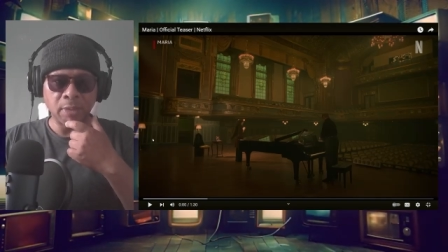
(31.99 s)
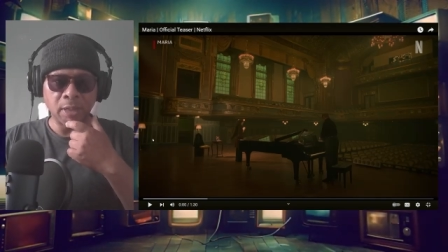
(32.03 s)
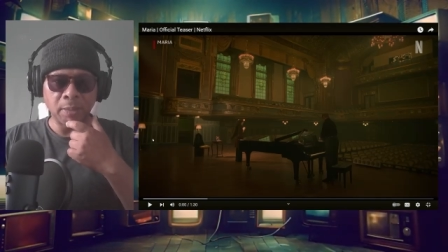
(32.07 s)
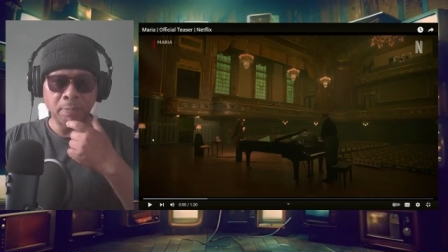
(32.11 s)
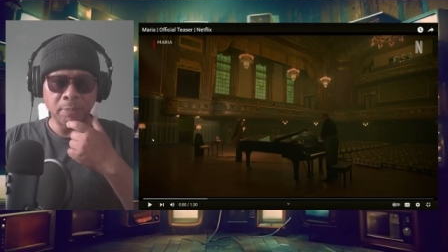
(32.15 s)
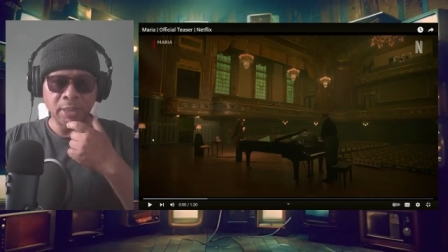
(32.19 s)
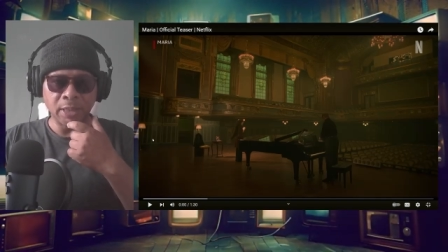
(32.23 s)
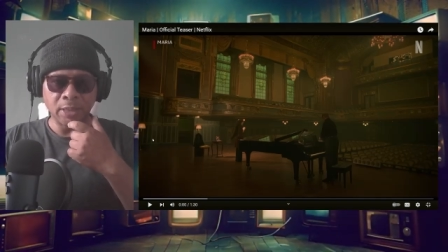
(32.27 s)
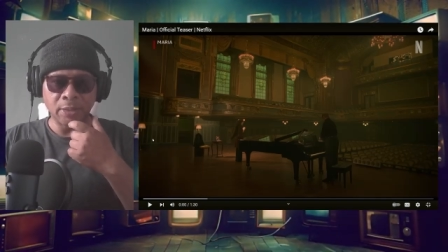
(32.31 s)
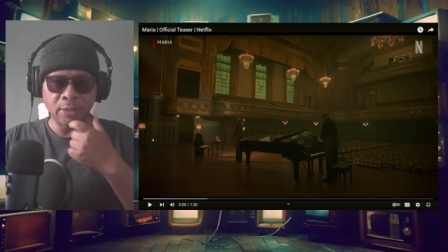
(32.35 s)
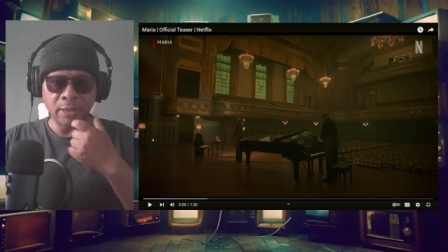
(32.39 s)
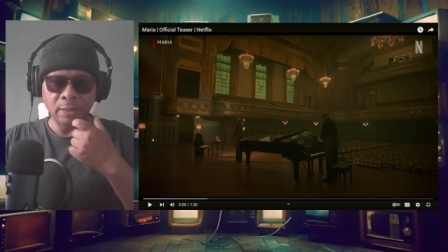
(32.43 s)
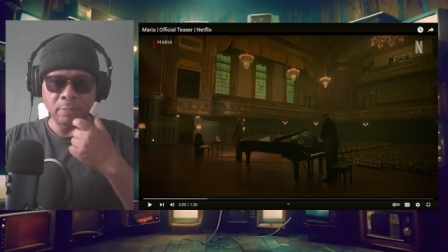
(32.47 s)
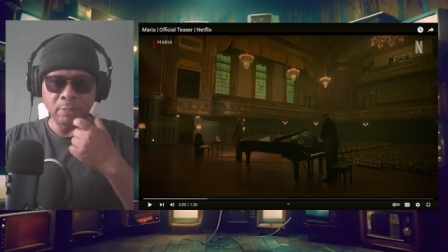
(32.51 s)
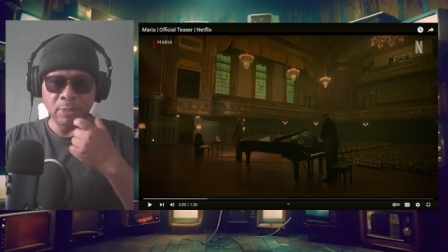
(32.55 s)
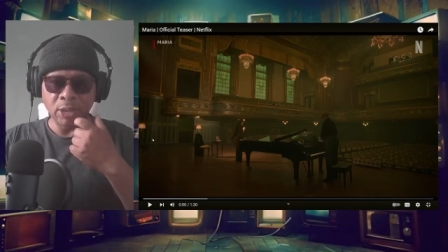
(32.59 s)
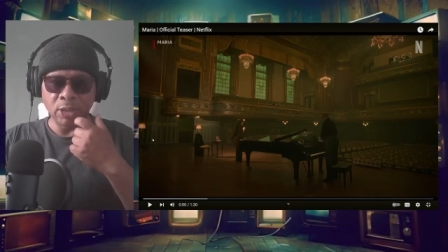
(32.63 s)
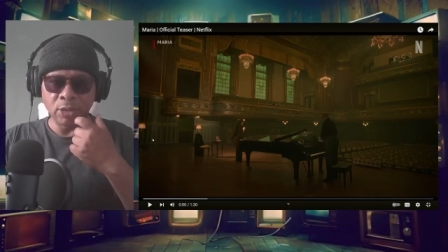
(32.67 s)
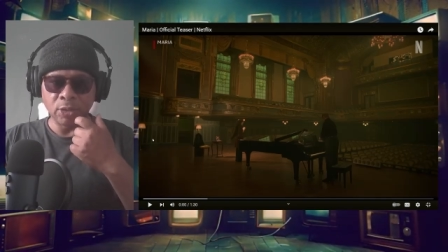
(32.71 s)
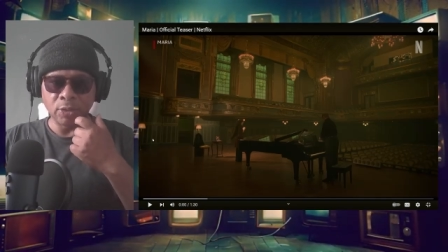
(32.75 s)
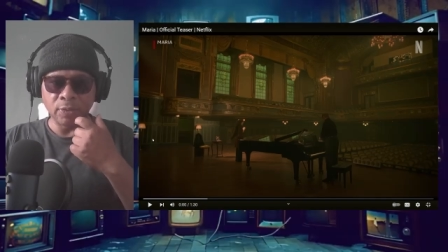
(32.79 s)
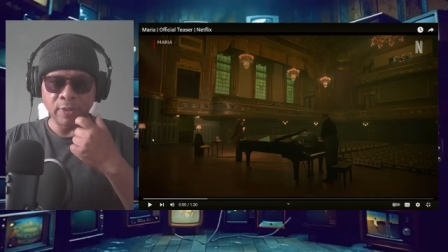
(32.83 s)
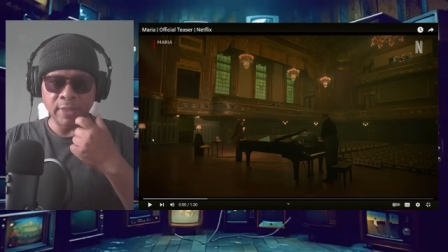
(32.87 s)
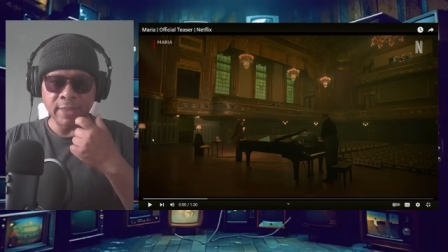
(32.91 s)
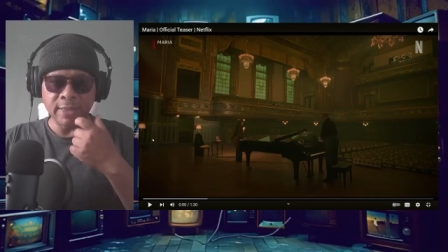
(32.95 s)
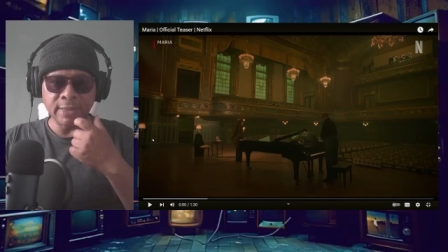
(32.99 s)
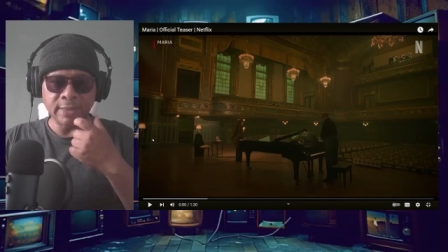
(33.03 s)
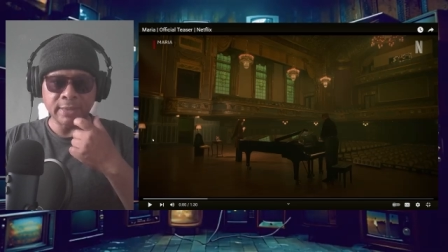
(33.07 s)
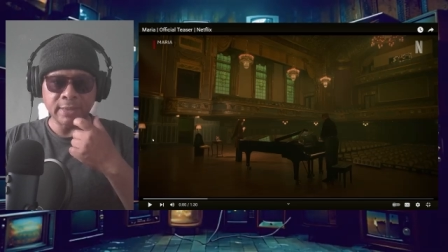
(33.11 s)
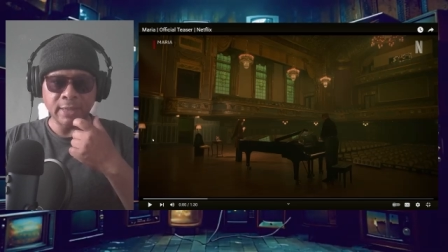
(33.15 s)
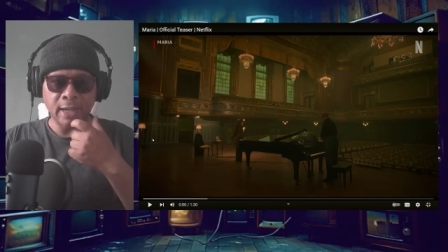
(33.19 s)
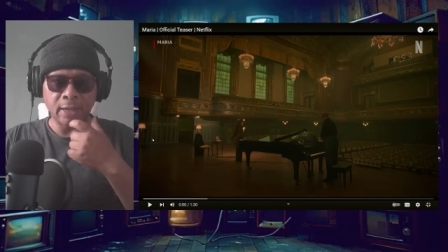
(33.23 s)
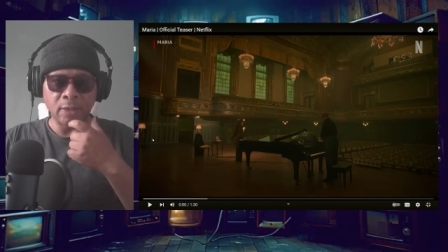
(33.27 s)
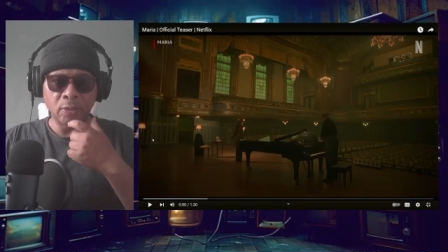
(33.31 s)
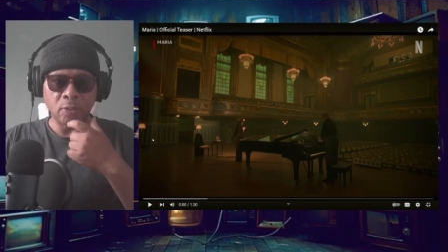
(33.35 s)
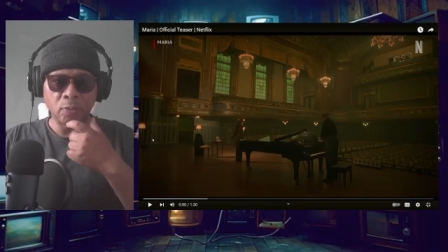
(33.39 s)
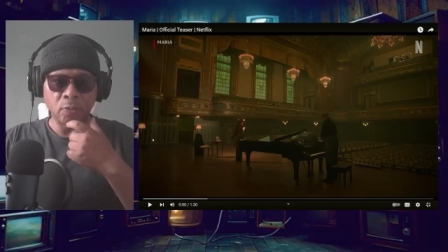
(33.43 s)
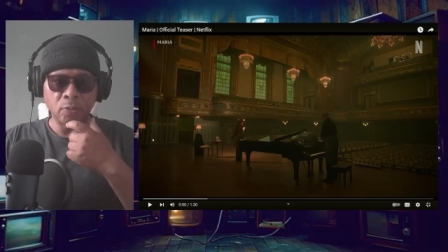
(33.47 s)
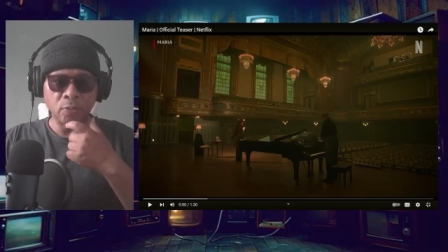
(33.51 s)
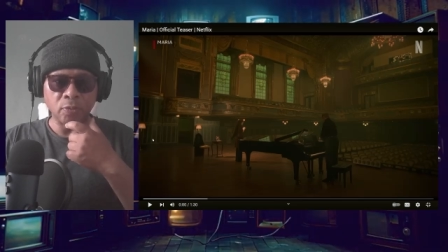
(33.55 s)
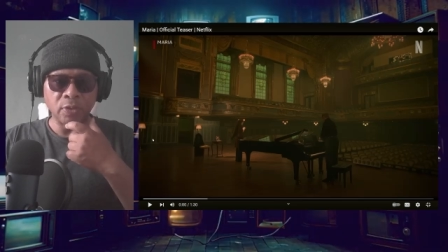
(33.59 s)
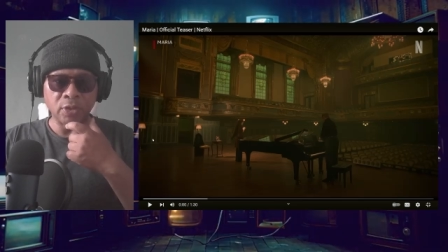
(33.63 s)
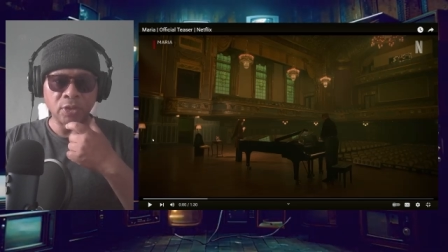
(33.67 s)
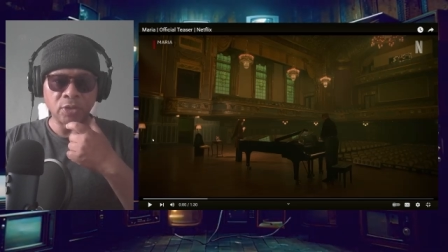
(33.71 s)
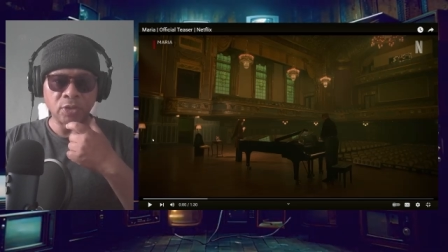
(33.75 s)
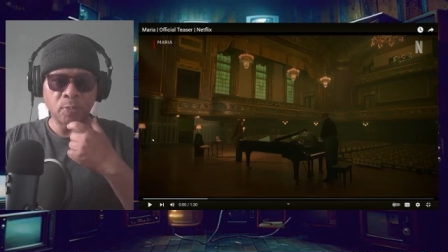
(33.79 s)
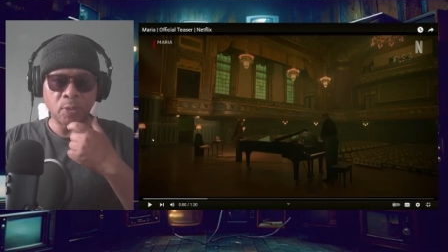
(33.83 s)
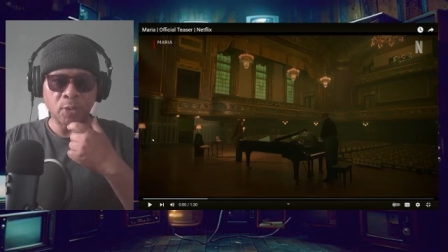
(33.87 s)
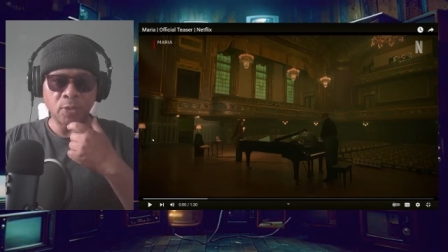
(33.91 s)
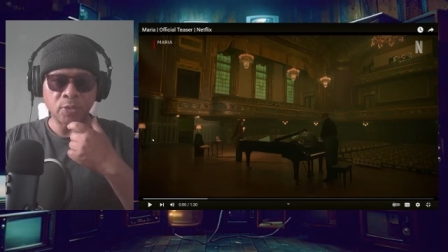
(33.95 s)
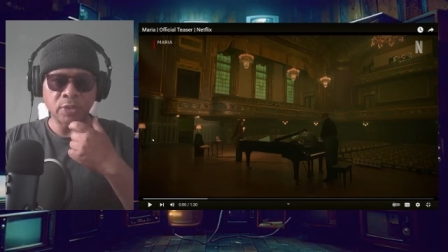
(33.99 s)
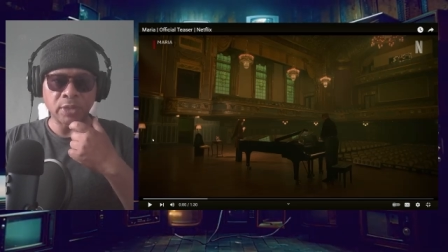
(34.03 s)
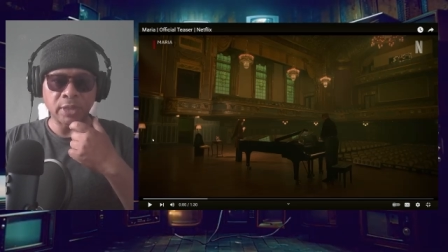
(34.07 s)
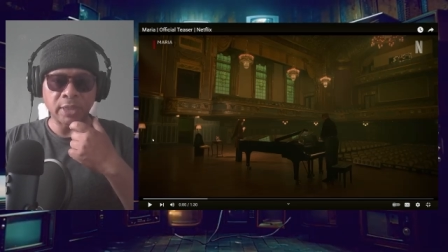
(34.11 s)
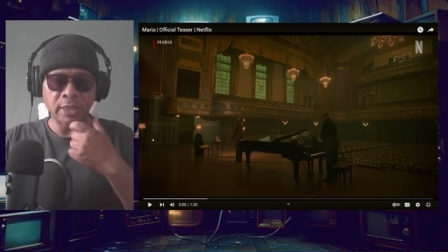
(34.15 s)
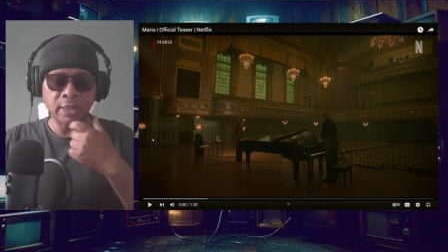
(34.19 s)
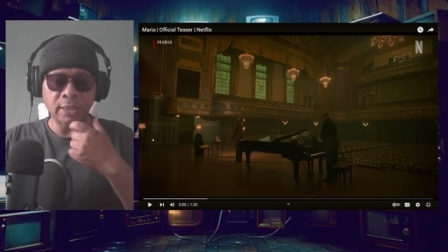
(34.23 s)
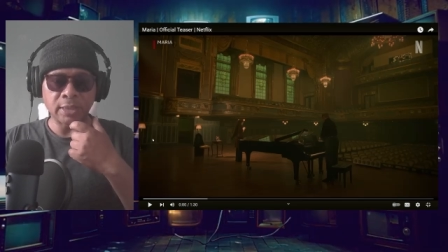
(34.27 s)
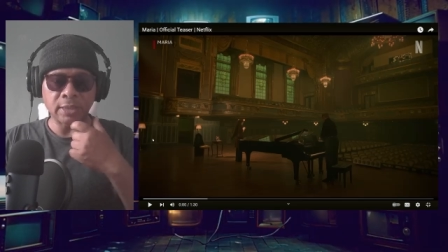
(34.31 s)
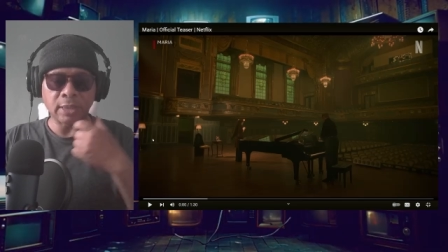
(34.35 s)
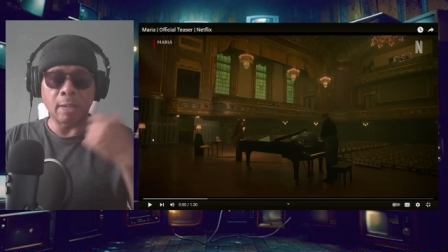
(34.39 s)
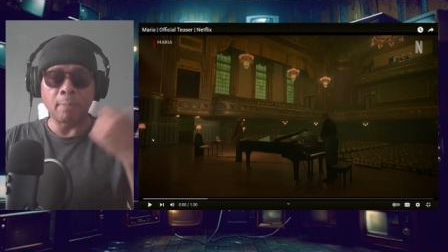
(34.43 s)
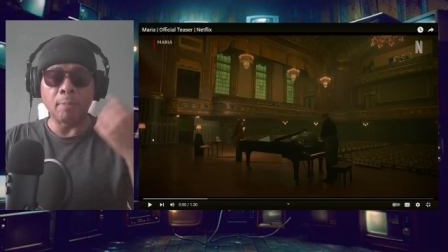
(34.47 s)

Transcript: Maybe they'll give me a little insight of who this person is.